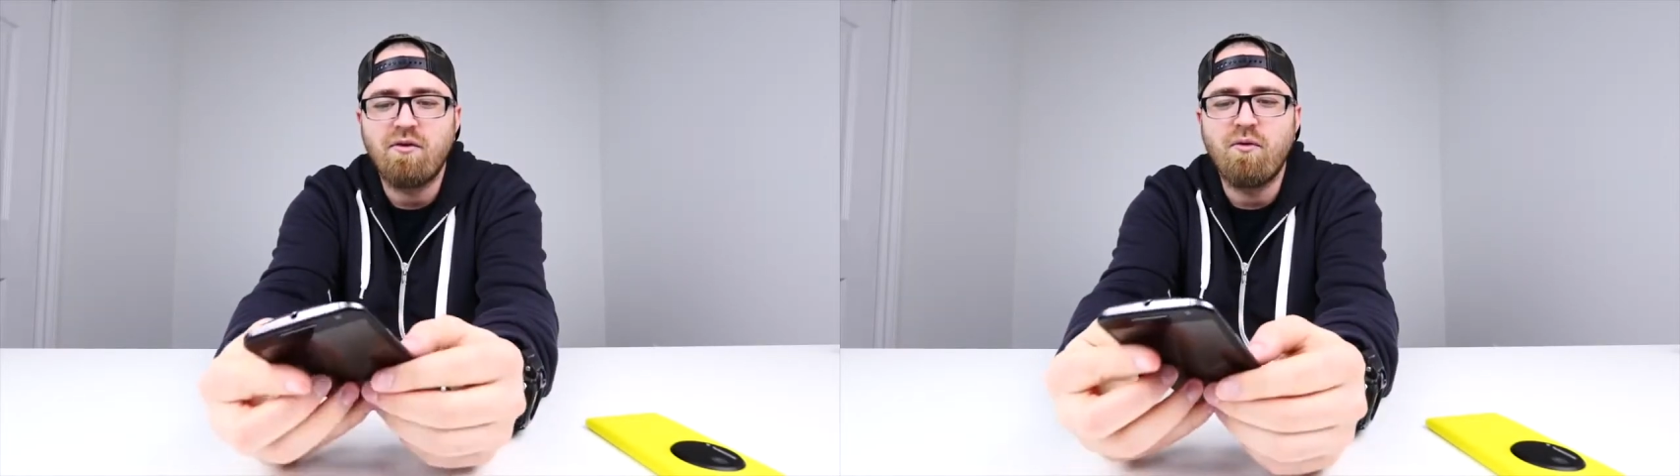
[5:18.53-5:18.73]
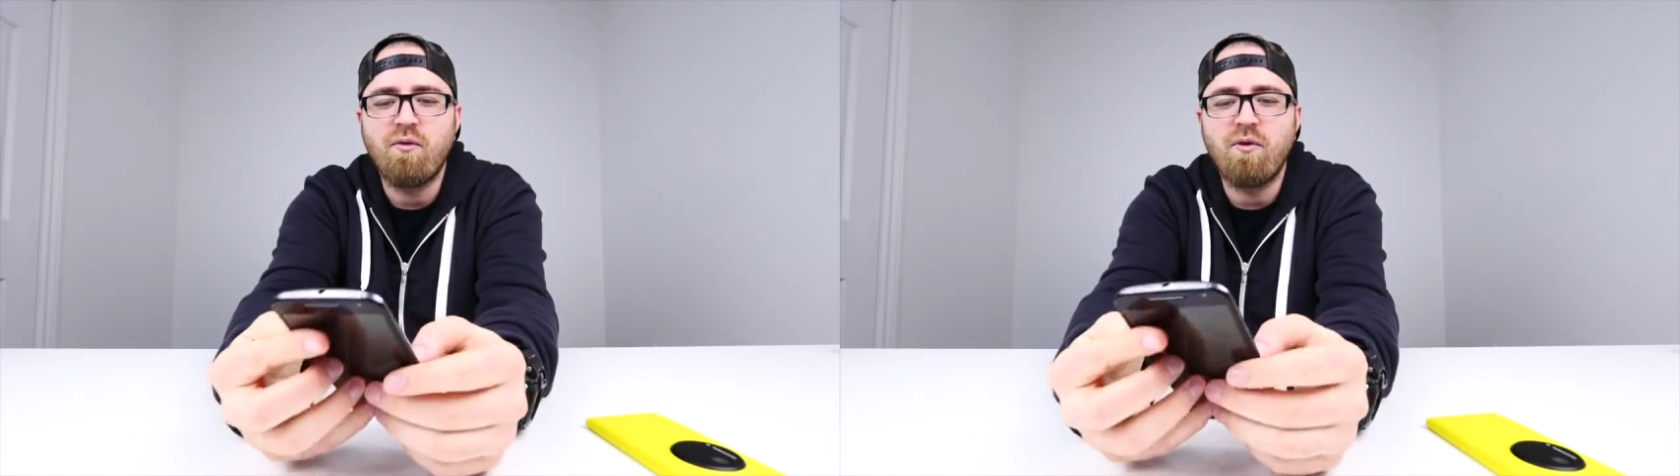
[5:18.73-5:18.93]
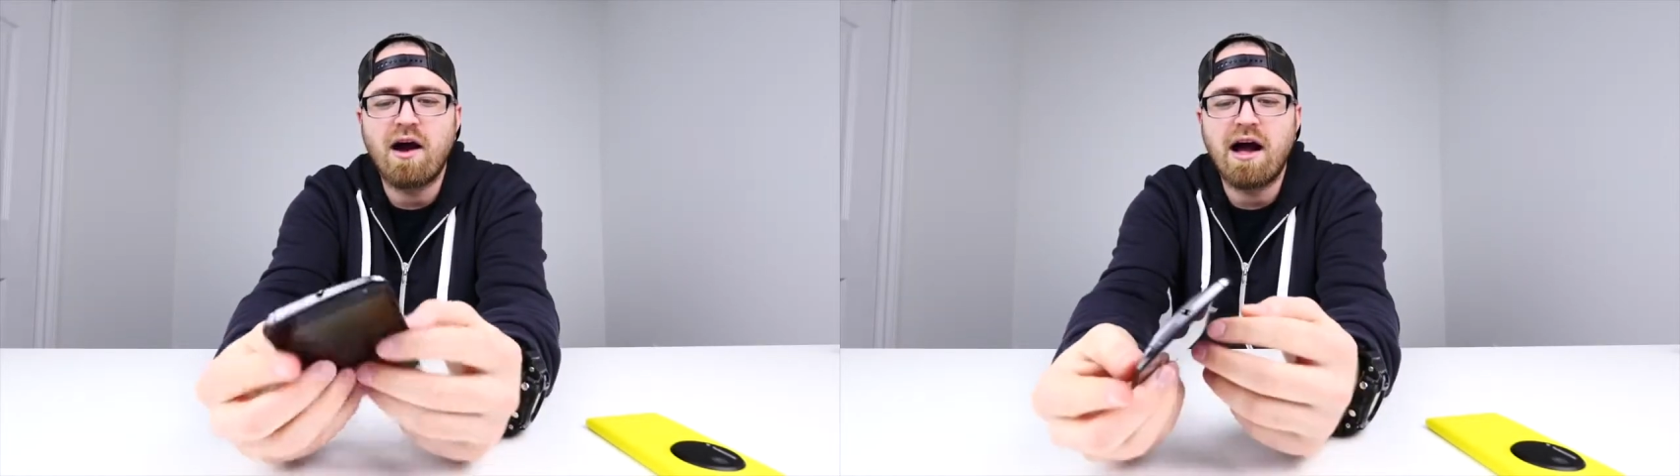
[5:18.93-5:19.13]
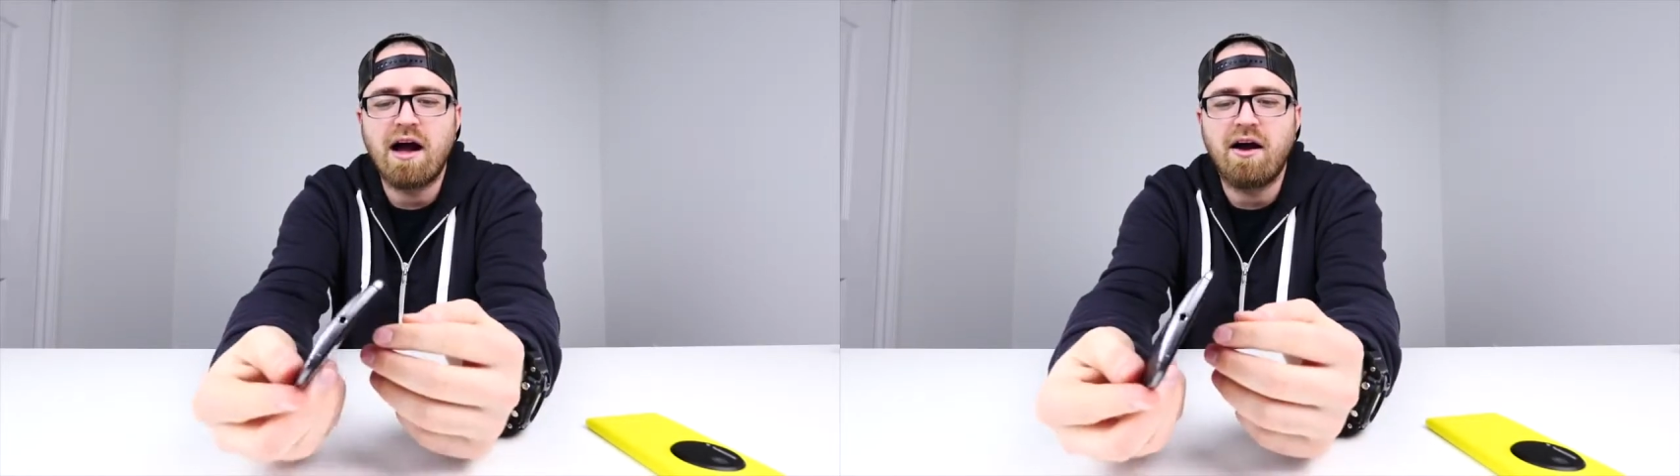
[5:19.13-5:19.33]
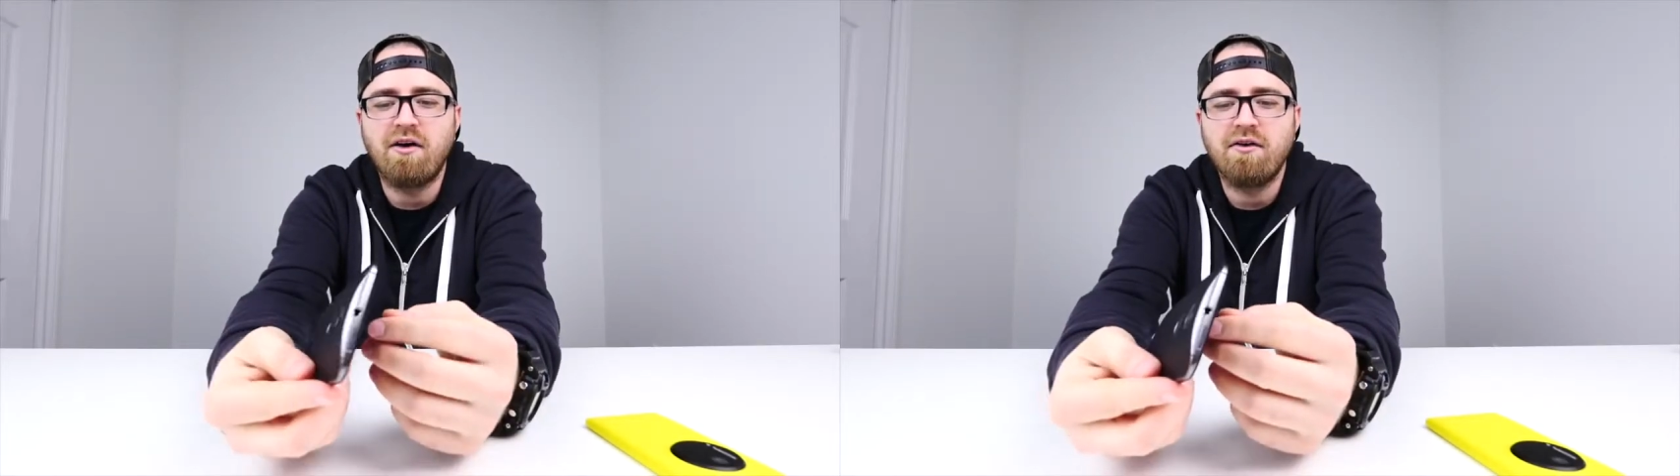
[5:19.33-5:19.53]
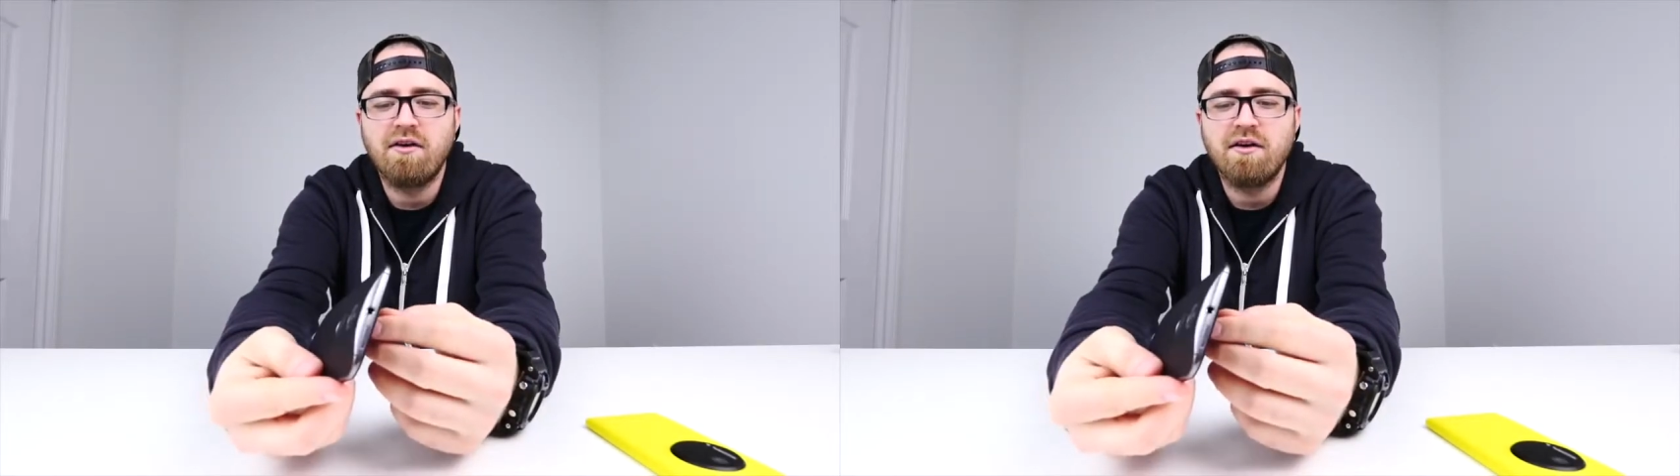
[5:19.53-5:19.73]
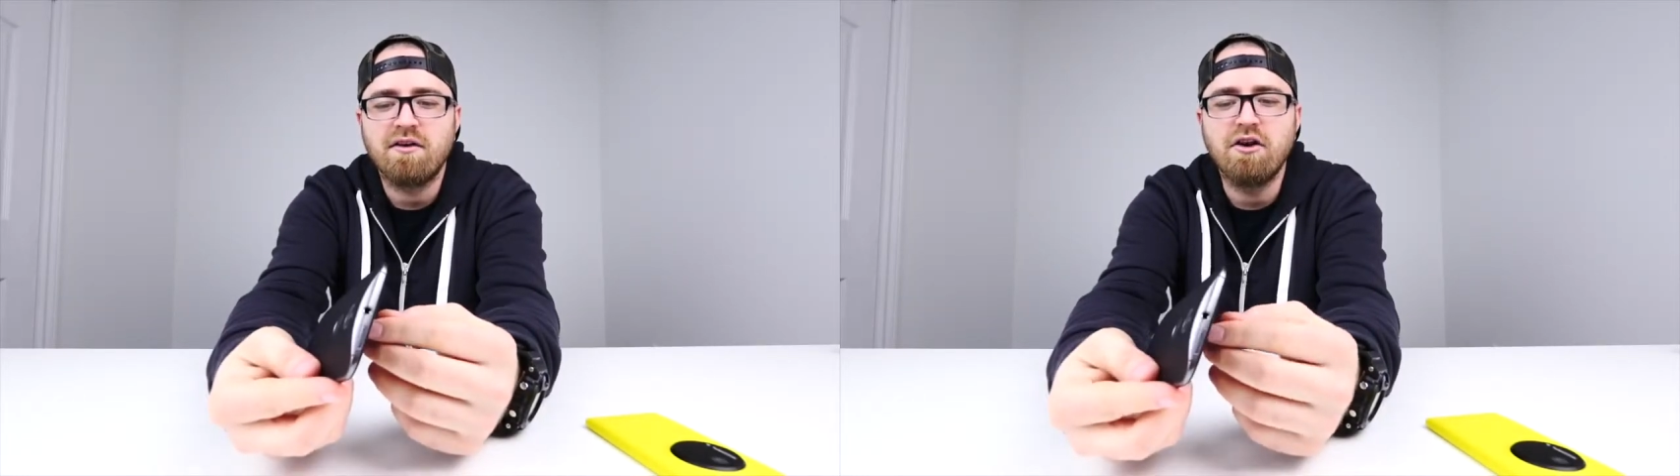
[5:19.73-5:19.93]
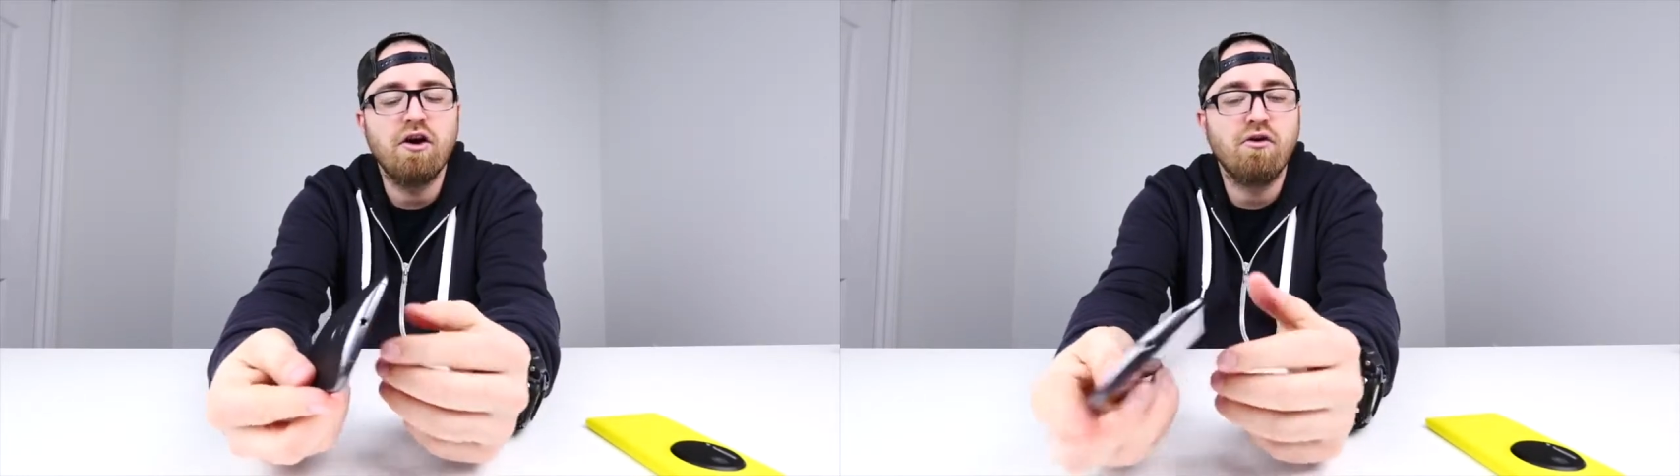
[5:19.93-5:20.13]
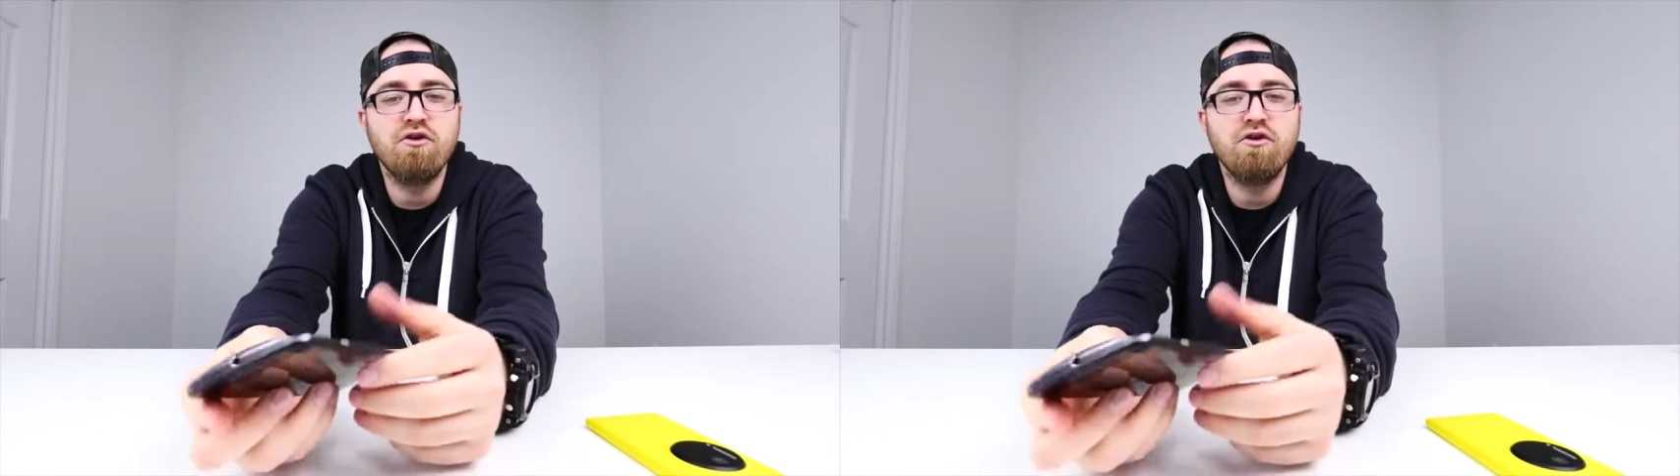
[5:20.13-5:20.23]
Wow. No